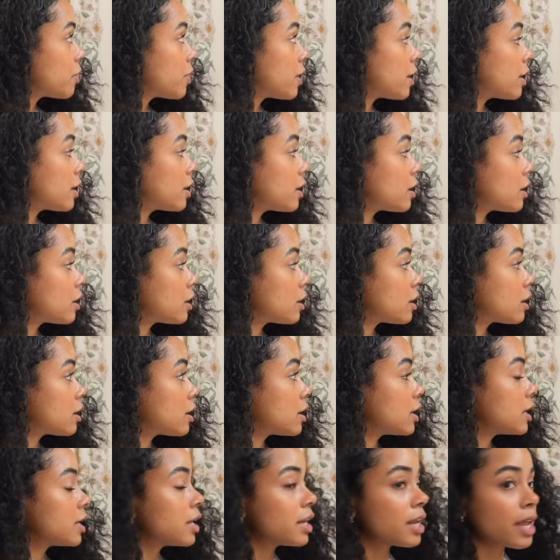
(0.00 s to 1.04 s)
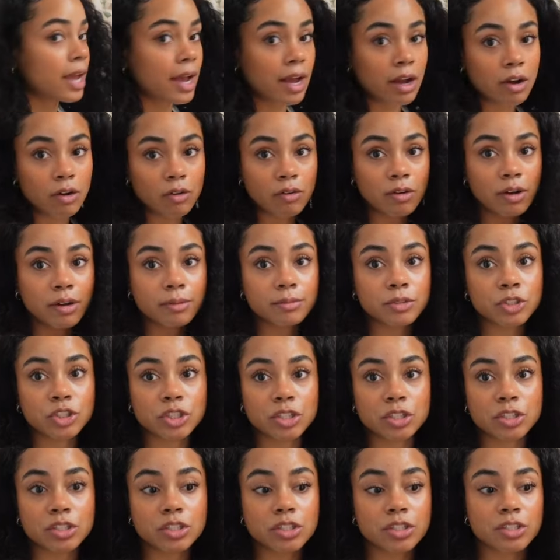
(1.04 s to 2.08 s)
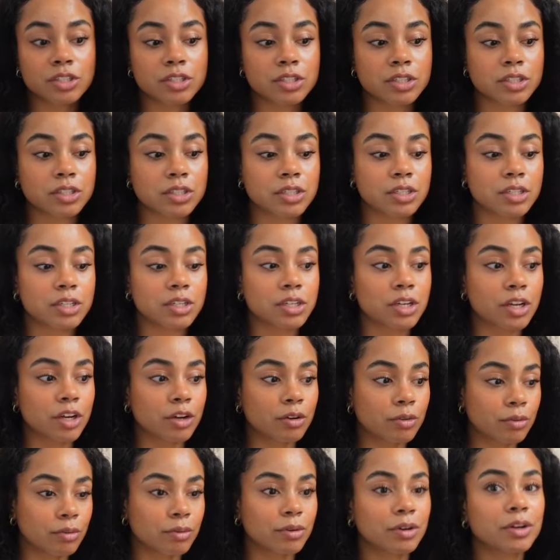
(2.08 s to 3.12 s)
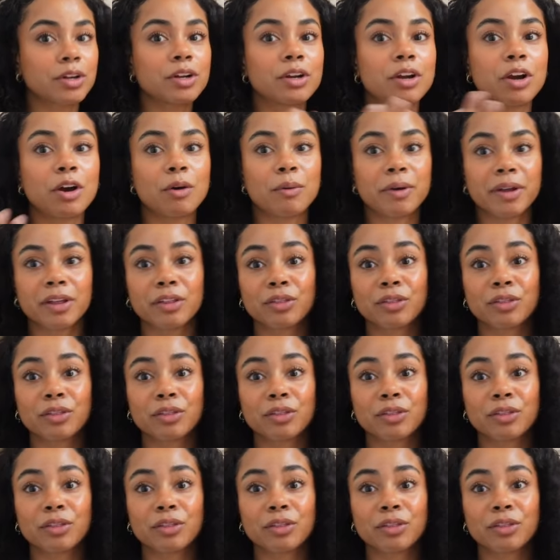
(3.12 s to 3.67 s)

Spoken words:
there. Now I'm just, you know, going